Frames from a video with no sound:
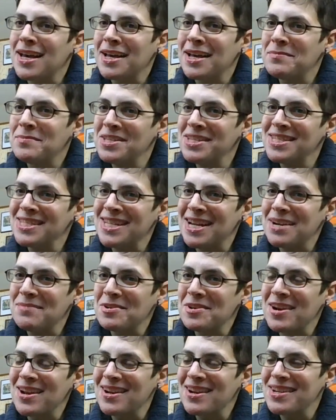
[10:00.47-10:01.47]
time this
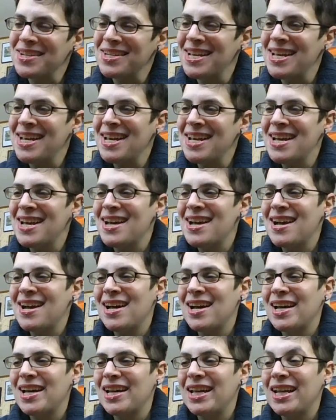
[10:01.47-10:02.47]
time around.
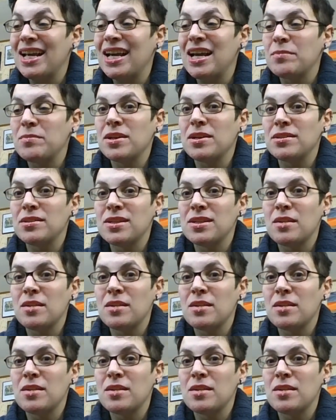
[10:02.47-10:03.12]
Uh, and I am gonna